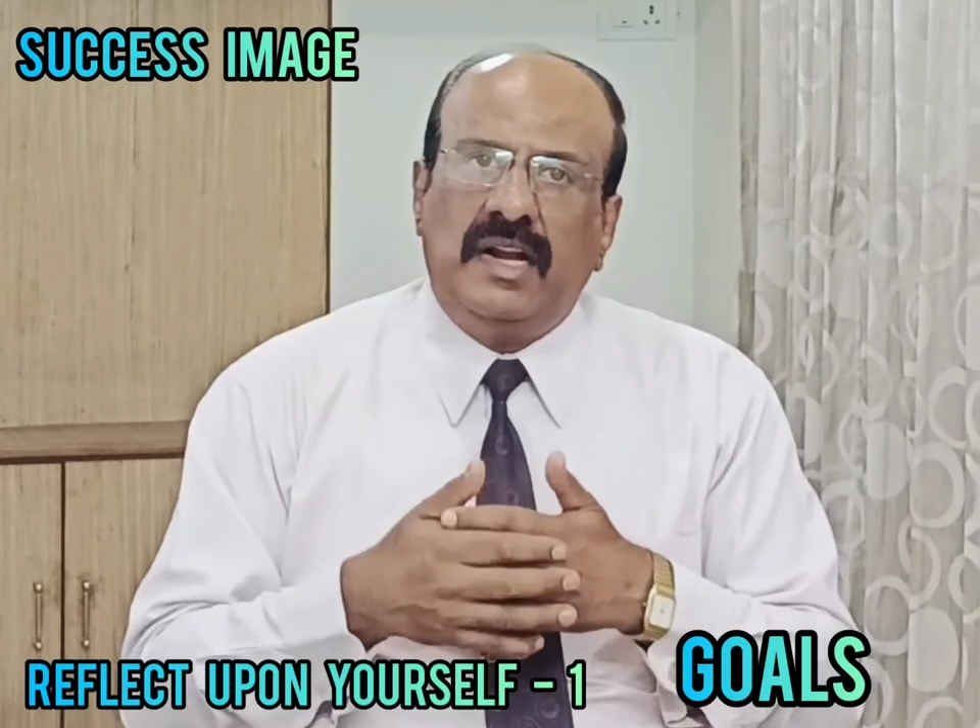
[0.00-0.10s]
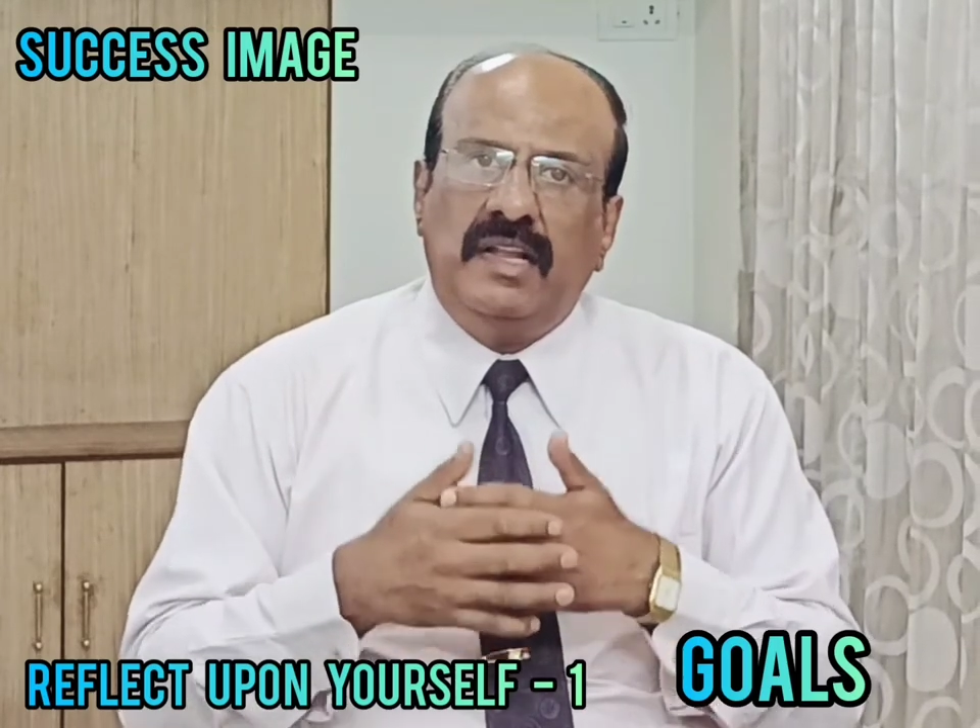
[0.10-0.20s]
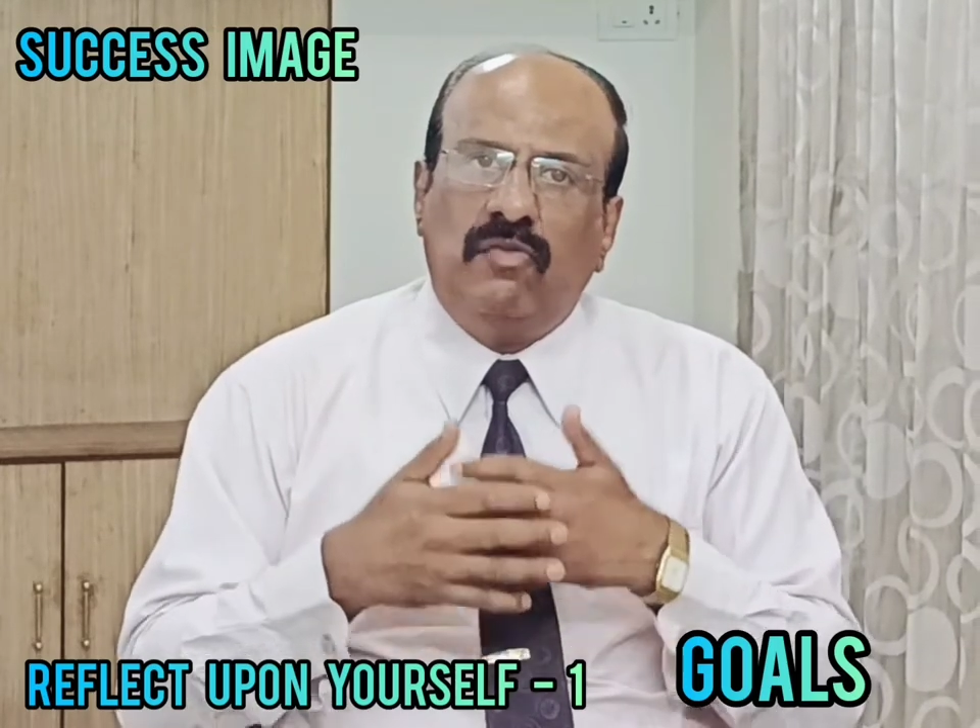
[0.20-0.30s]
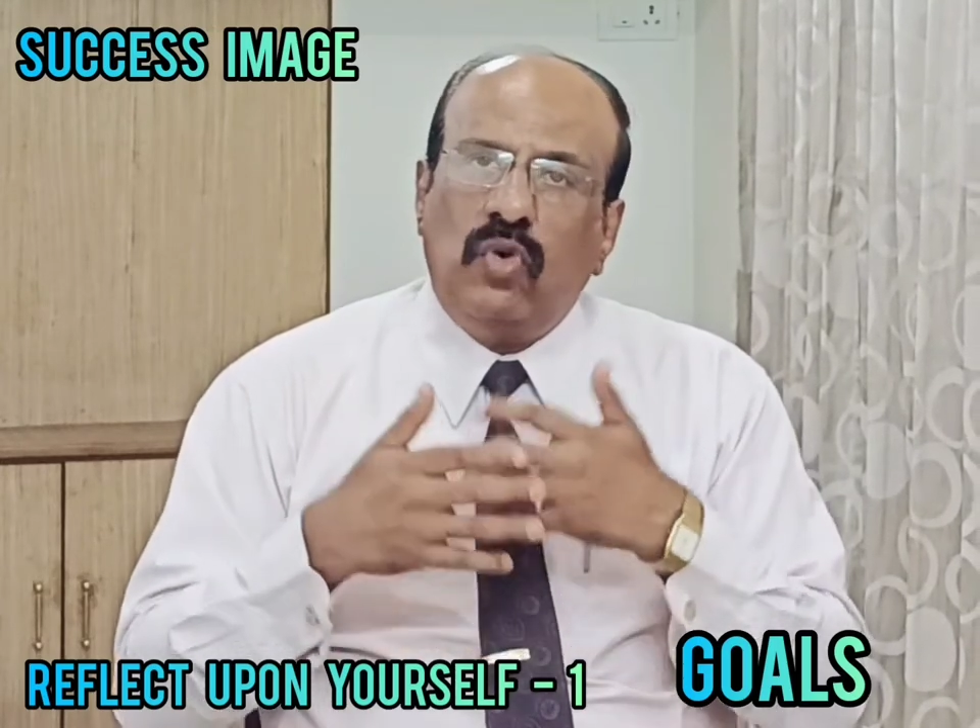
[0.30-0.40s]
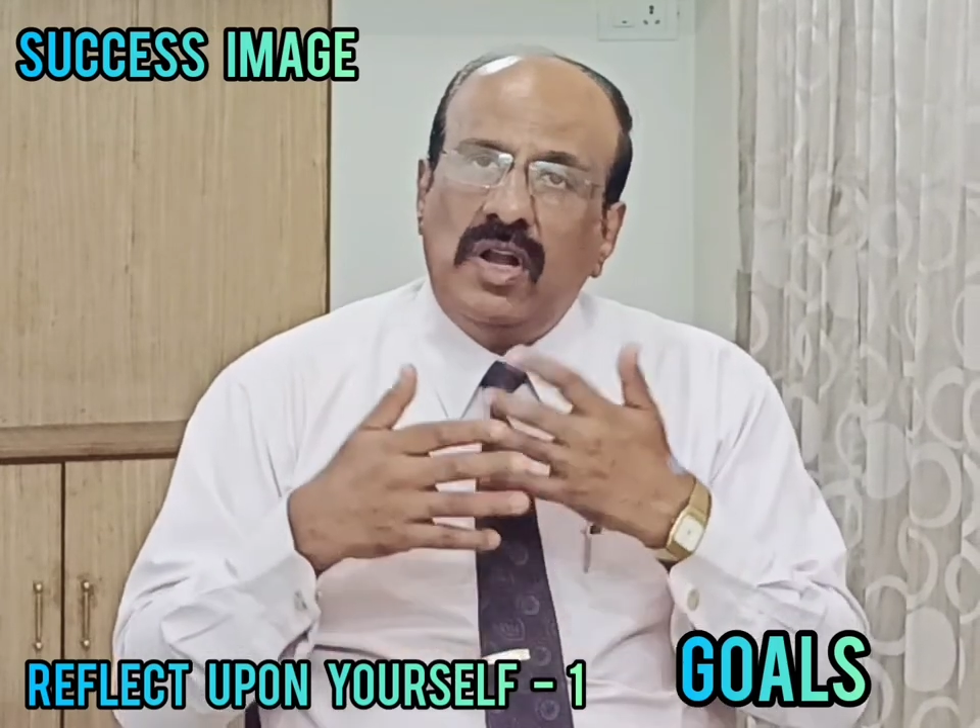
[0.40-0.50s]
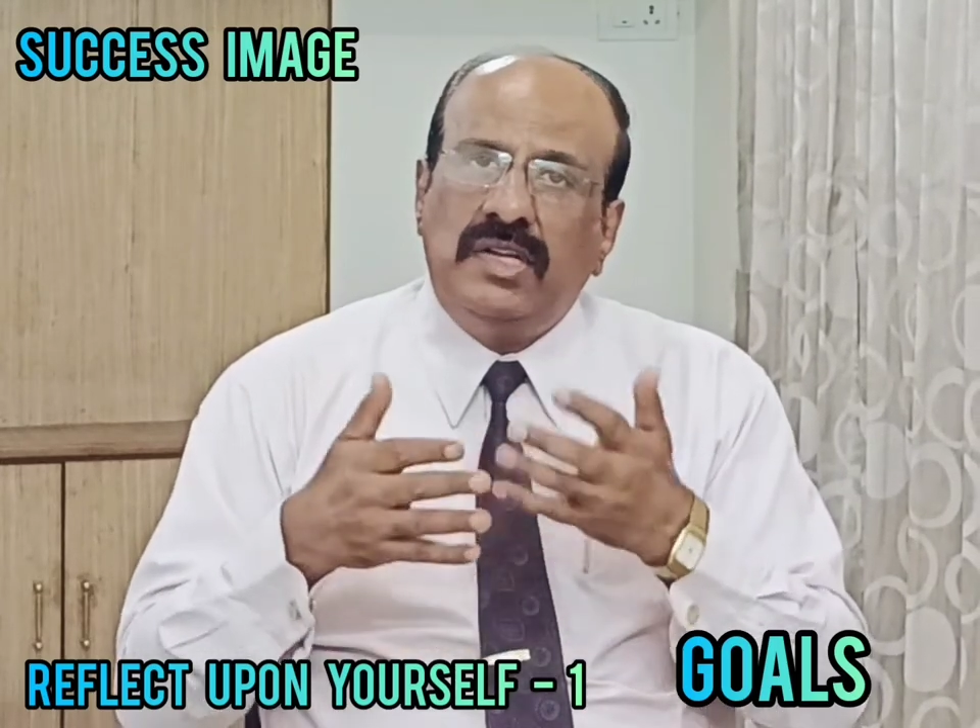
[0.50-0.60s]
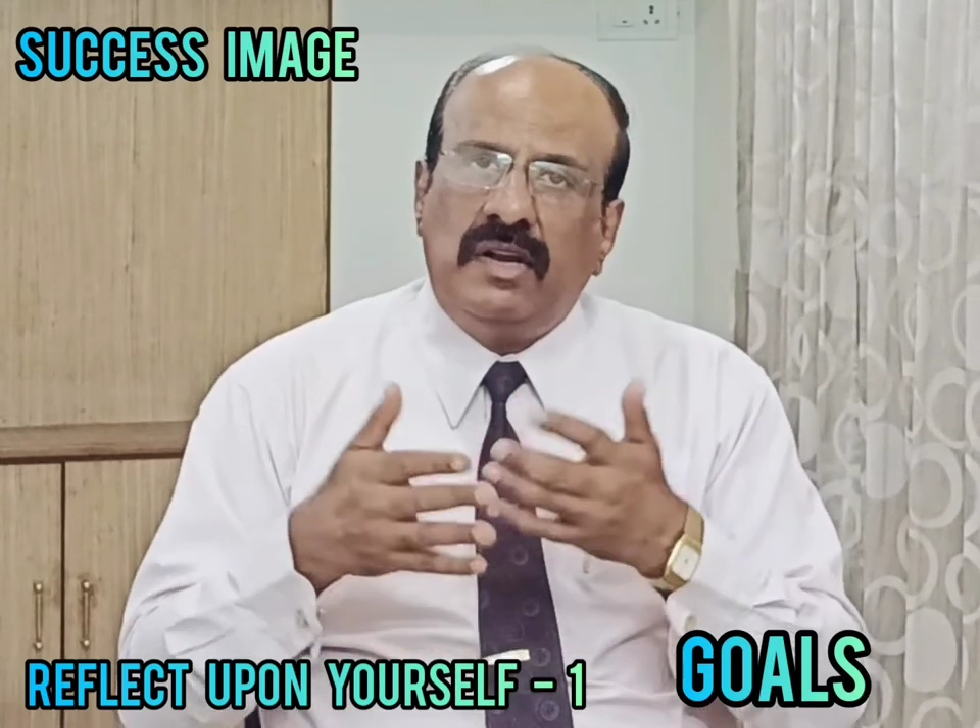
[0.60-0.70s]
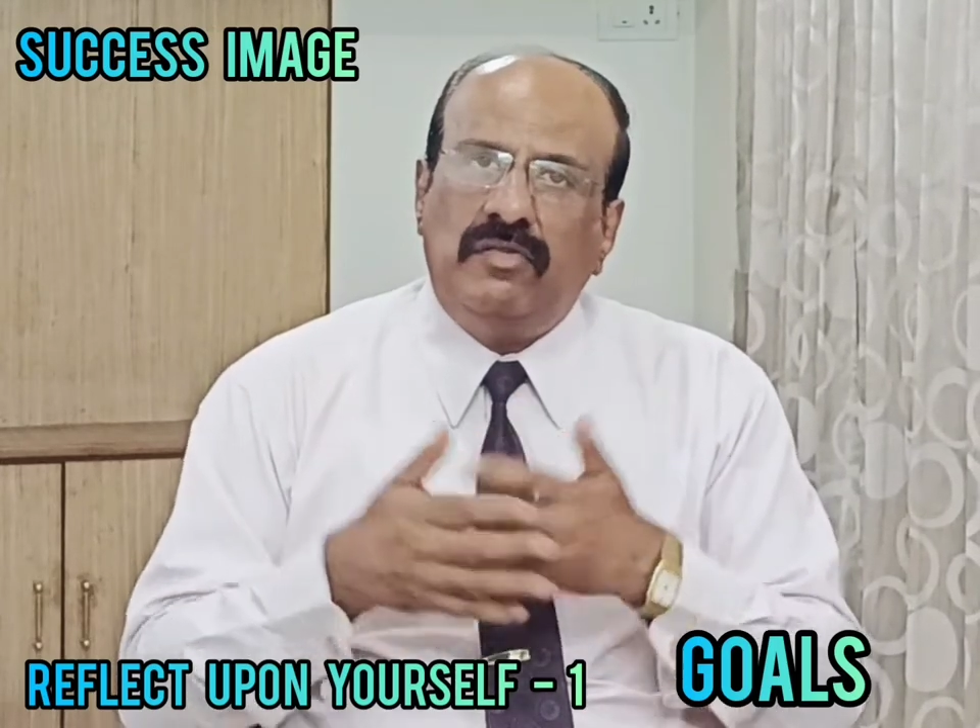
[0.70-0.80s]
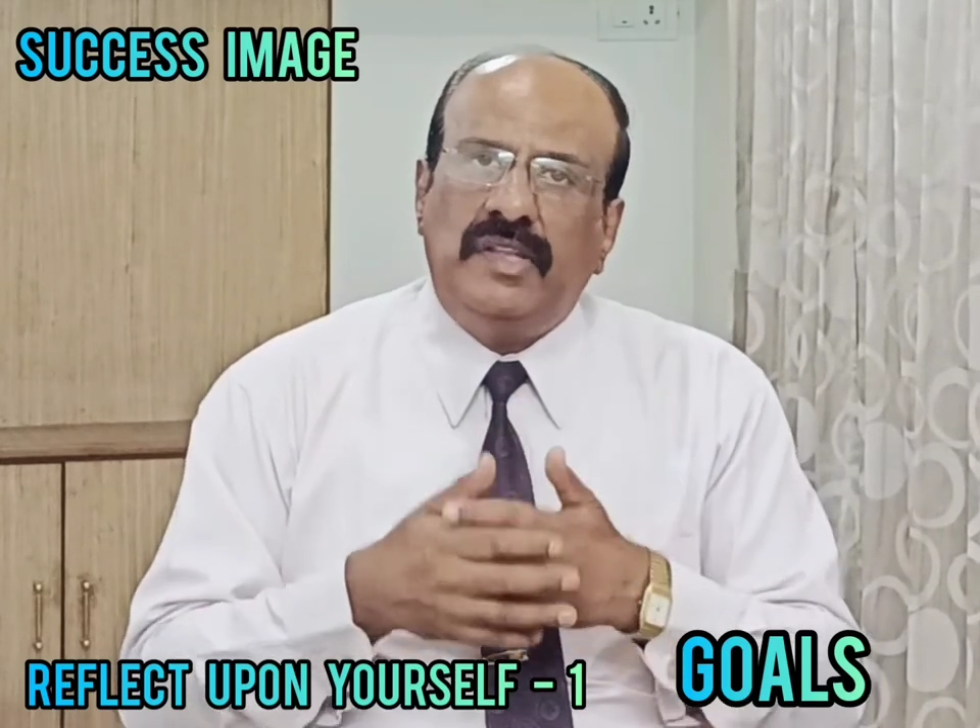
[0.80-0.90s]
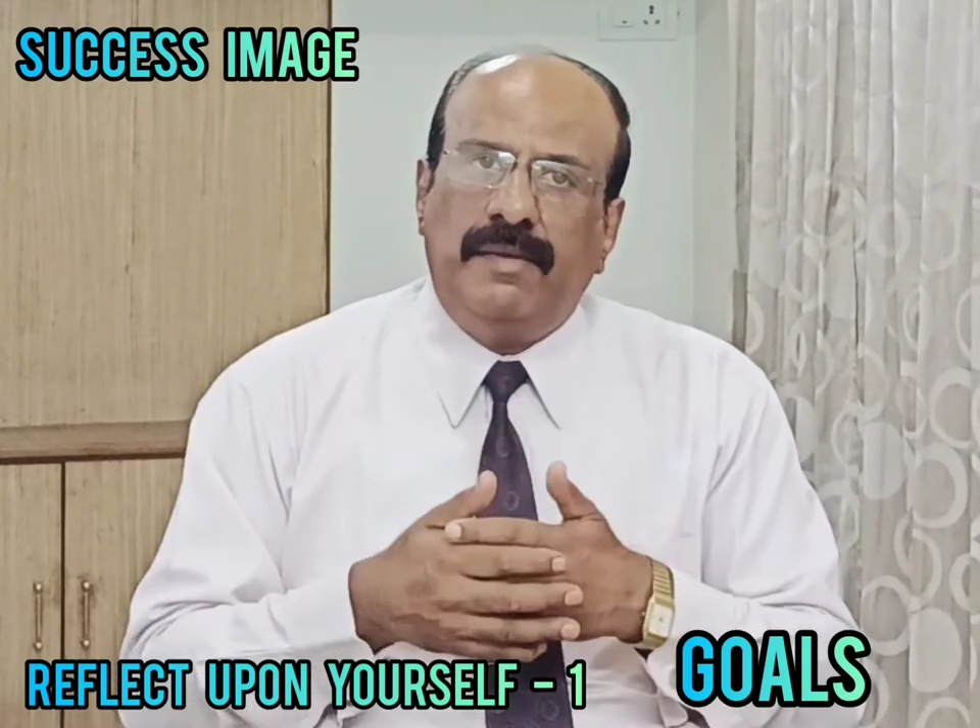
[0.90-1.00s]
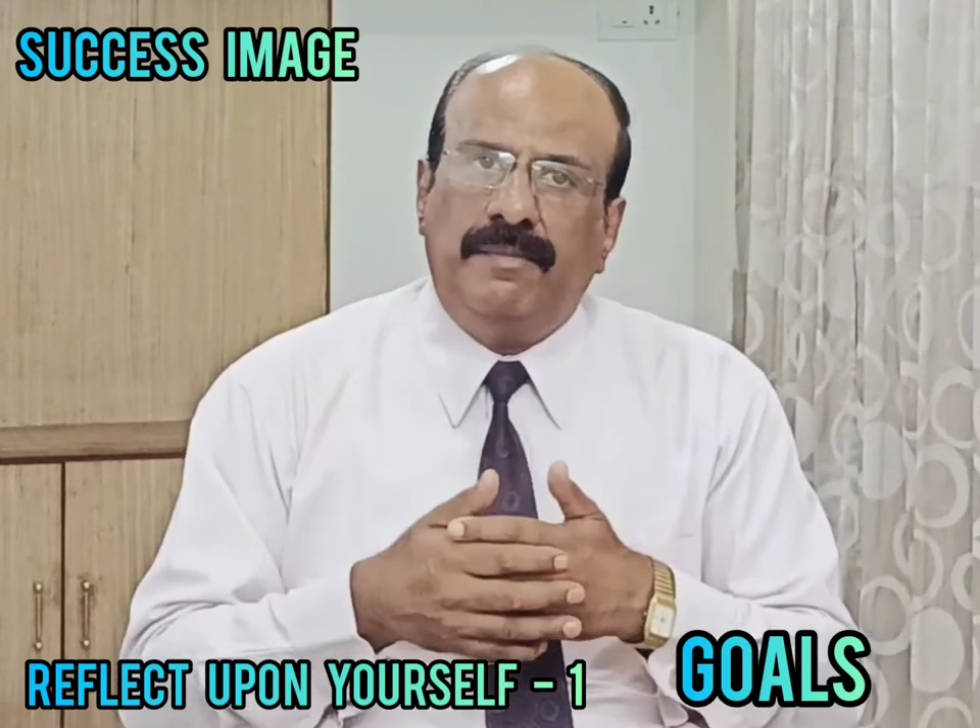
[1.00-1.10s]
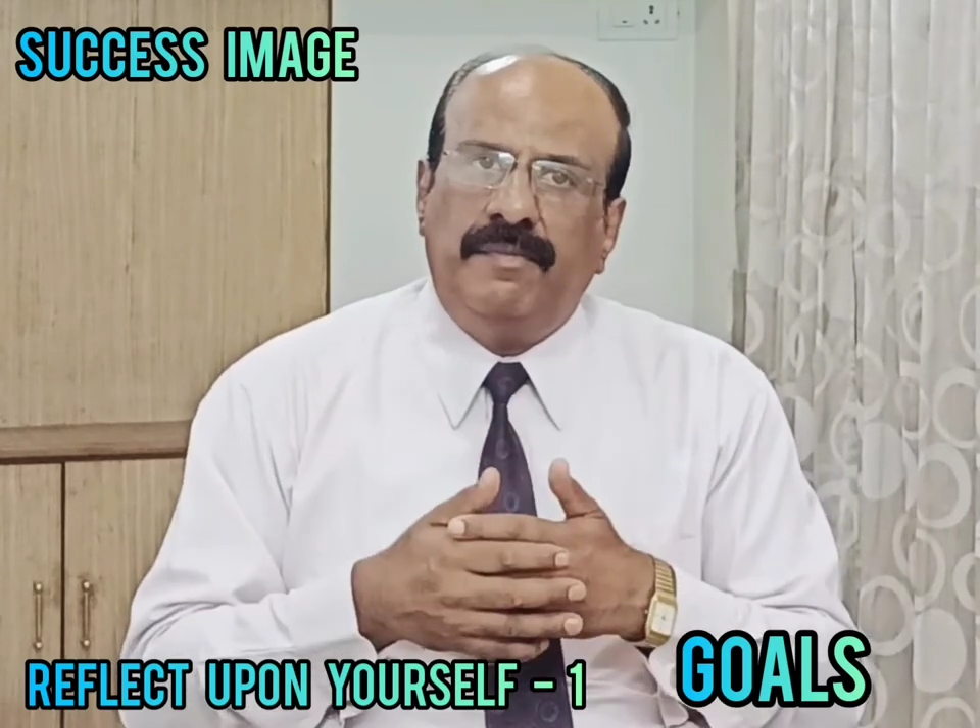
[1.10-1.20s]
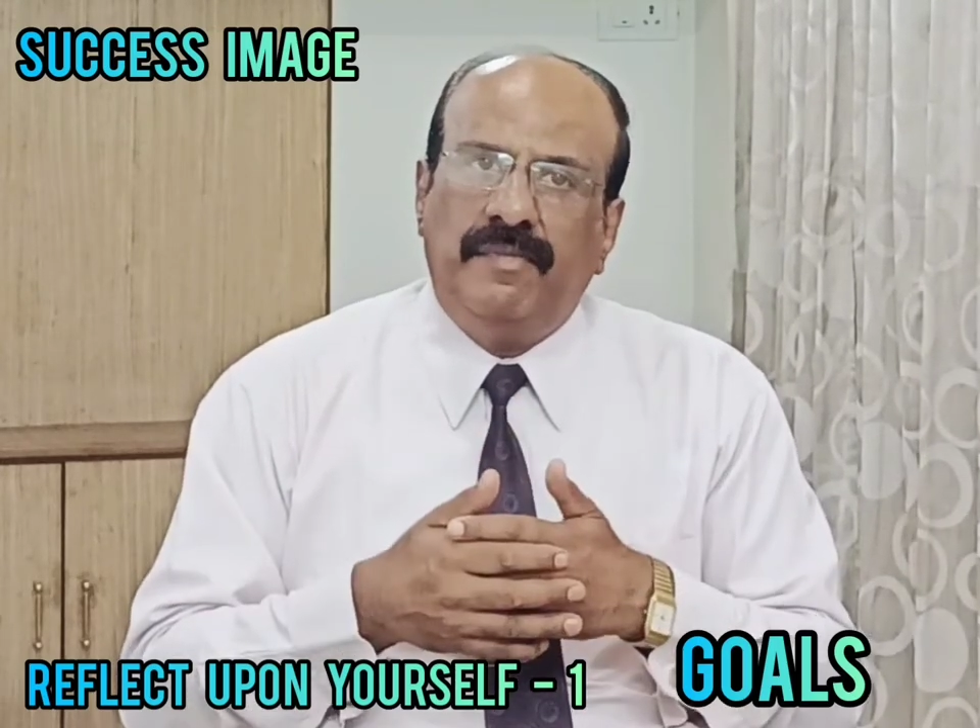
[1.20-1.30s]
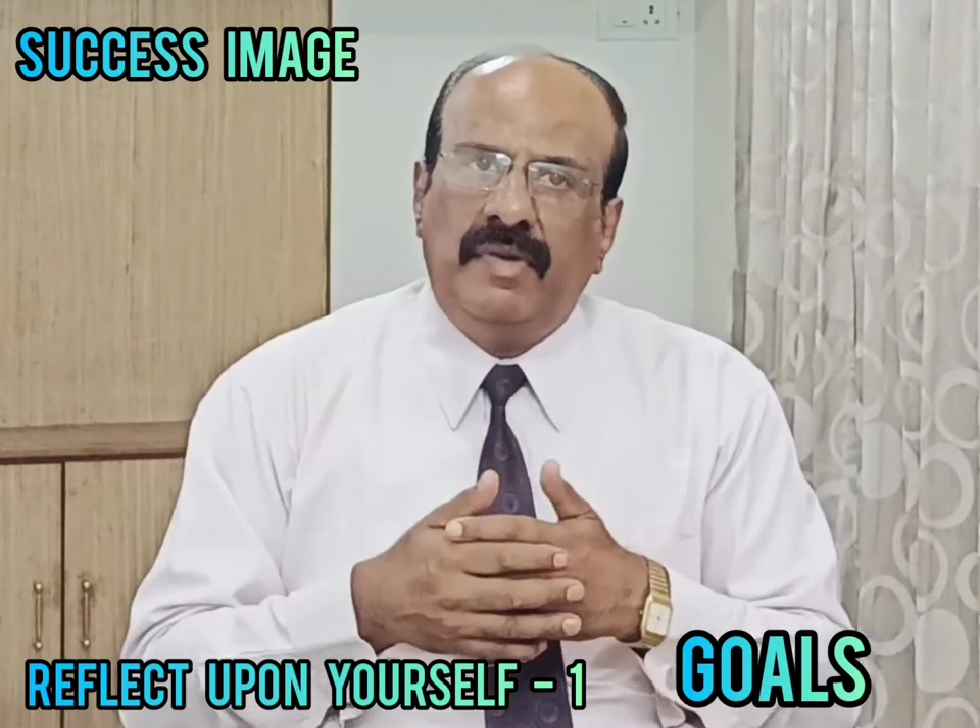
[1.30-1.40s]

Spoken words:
and the world around them.